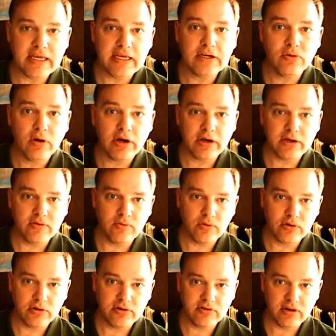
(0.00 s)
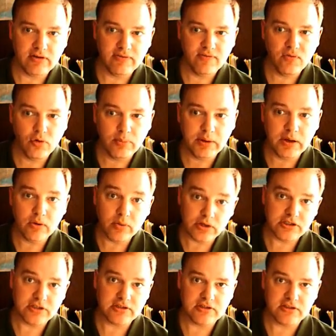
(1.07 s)
interrogative words and forming
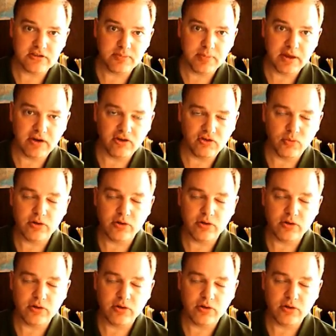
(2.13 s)
questions in Spanish.